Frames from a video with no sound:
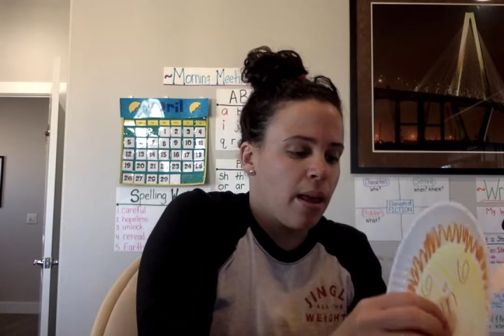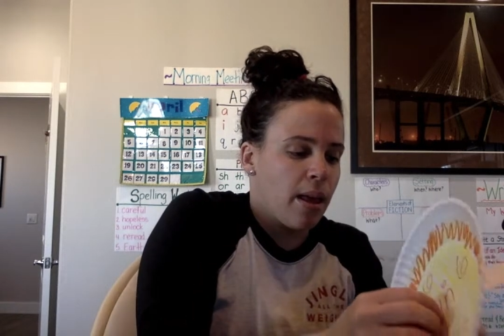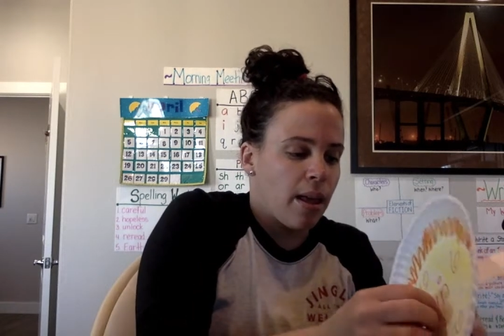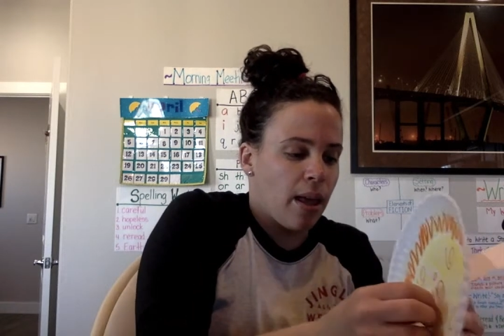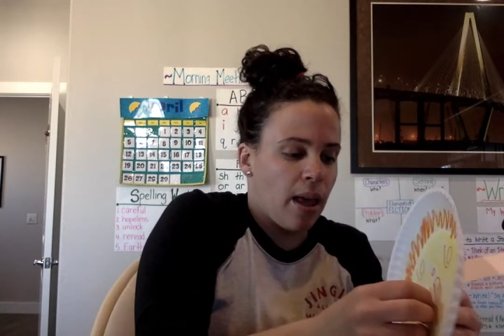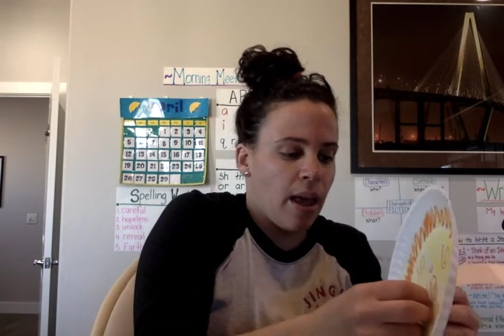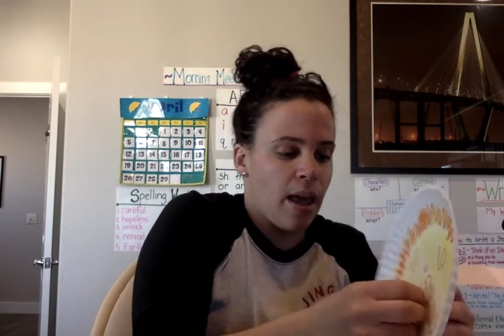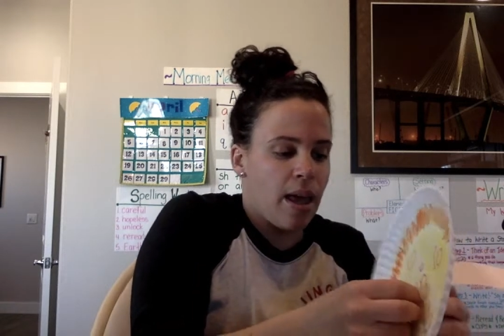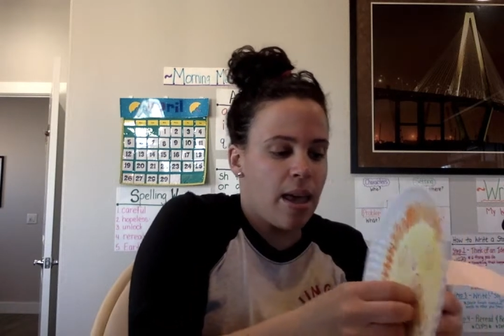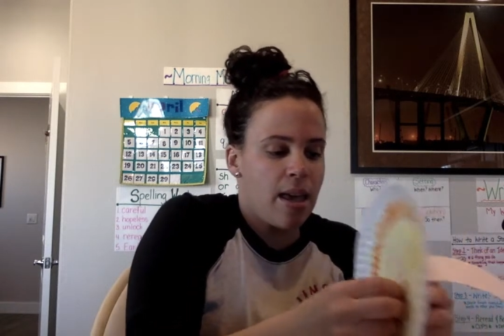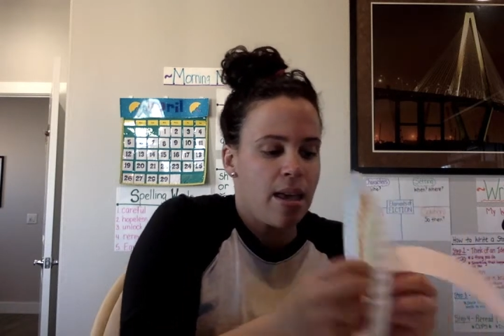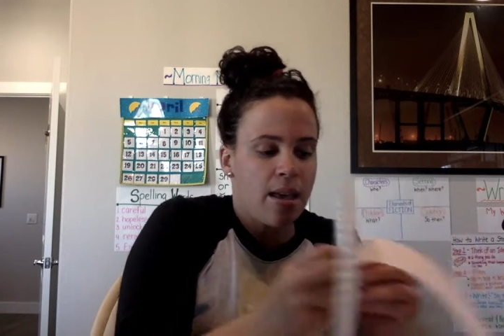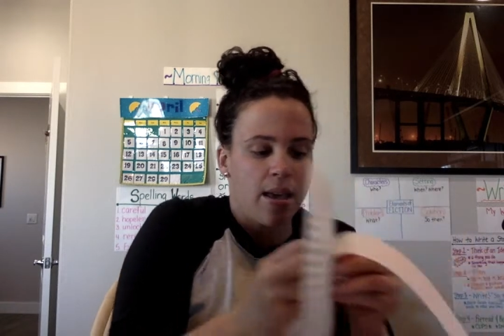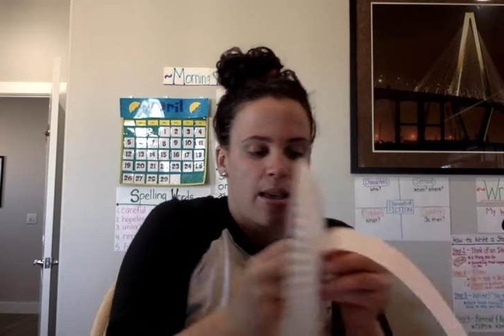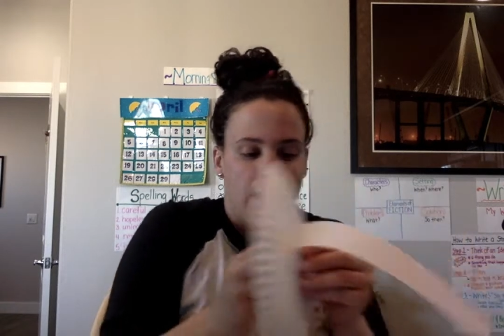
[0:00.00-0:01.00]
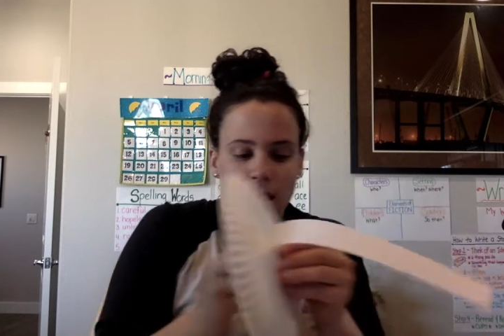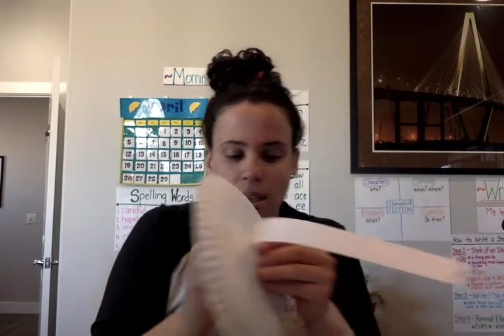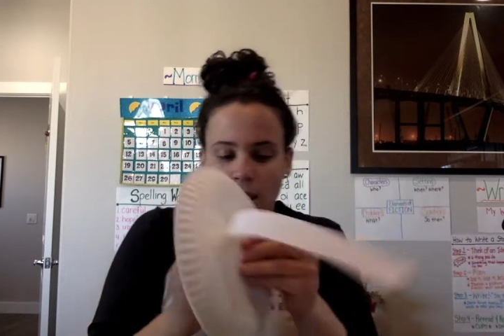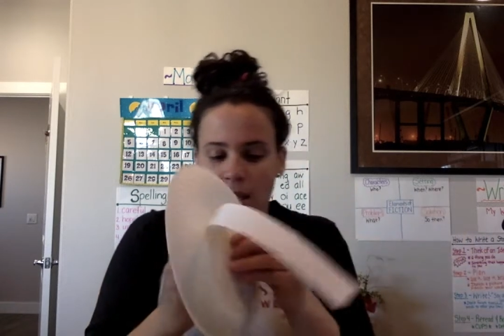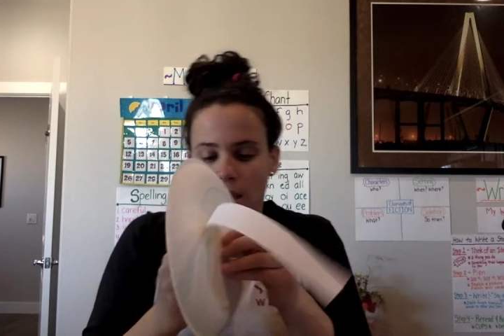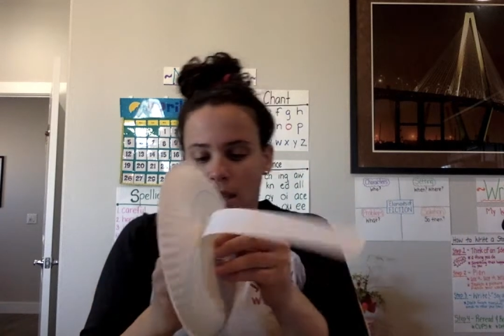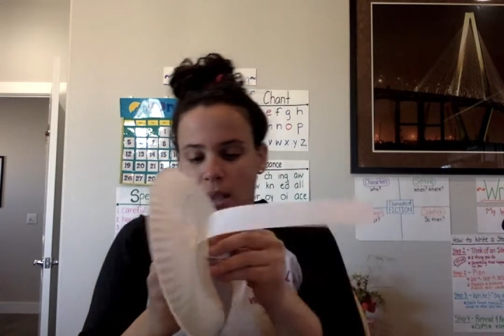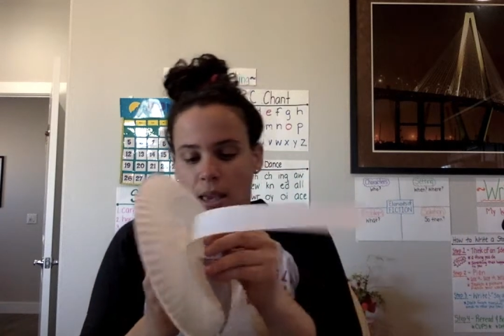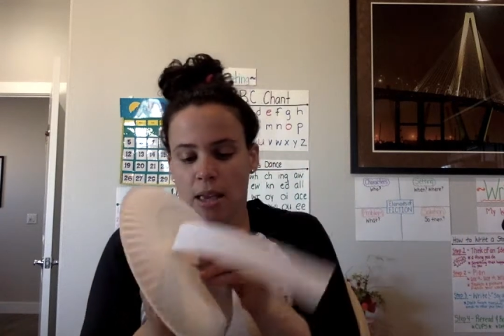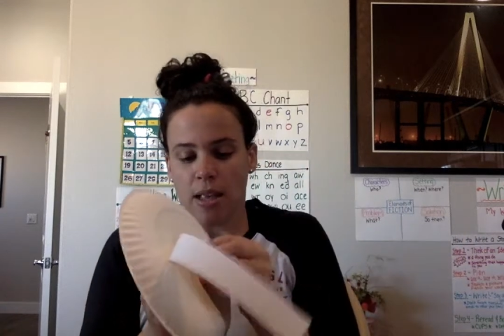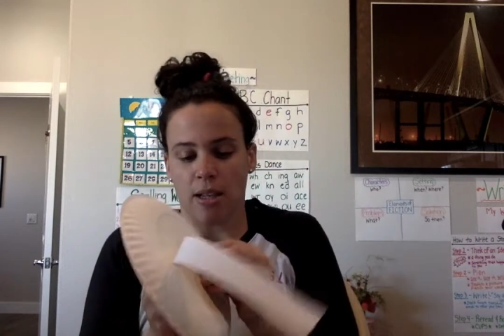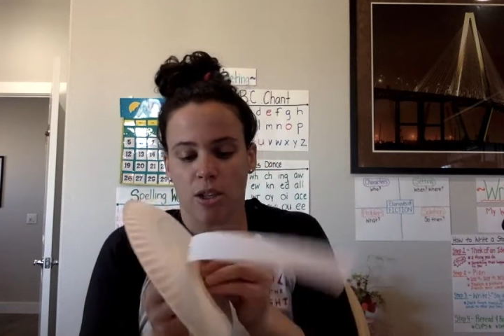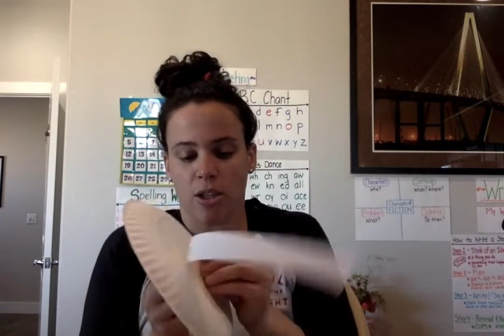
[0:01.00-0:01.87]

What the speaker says: Okay, it's